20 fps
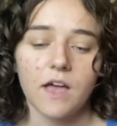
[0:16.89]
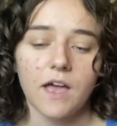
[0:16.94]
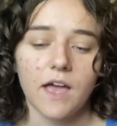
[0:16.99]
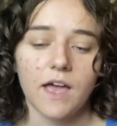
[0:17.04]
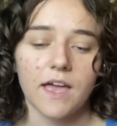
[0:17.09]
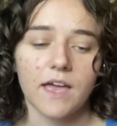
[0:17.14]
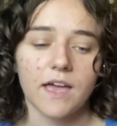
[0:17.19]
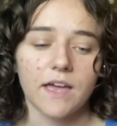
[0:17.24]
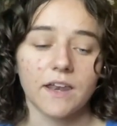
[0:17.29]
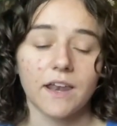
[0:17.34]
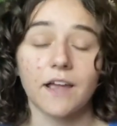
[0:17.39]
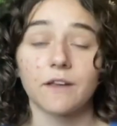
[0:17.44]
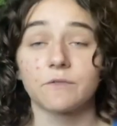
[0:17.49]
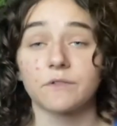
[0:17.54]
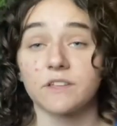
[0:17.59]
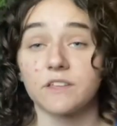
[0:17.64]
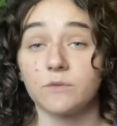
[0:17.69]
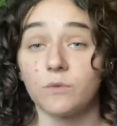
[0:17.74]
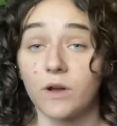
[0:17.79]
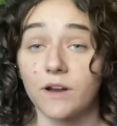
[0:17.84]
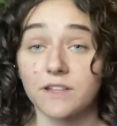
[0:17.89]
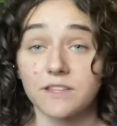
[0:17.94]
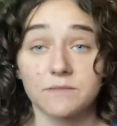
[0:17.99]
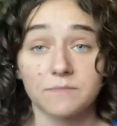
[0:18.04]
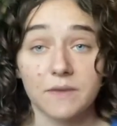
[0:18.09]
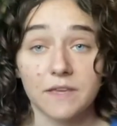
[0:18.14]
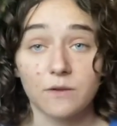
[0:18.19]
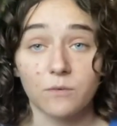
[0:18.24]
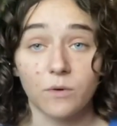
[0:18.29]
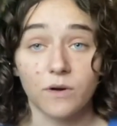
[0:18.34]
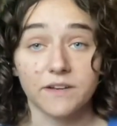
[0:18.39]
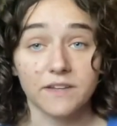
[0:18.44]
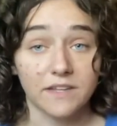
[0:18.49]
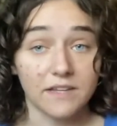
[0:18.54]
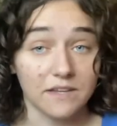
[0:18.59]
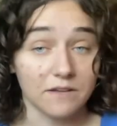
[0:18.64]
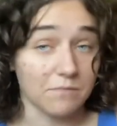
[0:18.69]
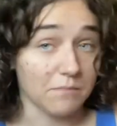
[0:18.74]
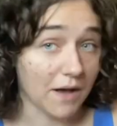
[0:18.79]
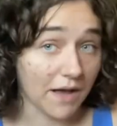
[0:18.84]
and I really wanted to make one
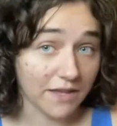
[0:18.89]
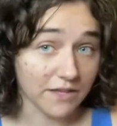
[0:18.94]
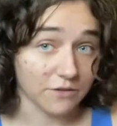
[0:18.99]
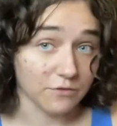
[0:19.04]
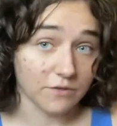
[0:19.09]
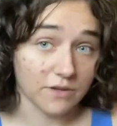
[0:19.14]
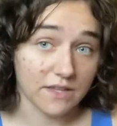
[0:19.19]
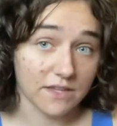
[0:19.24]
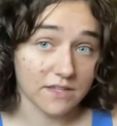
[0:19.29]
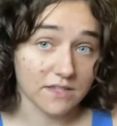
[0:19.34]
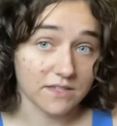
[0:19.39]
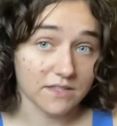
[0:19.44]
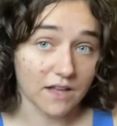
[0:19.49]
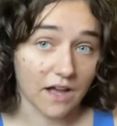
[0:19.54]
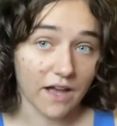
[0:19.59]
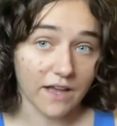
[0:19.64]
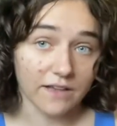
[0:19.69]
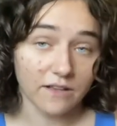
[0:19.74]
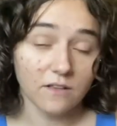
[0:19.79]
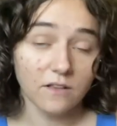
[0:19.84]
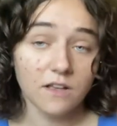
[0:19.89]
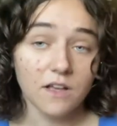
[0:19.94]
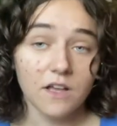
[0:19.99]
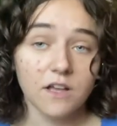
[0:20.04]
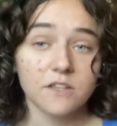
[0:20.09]
in my unique style,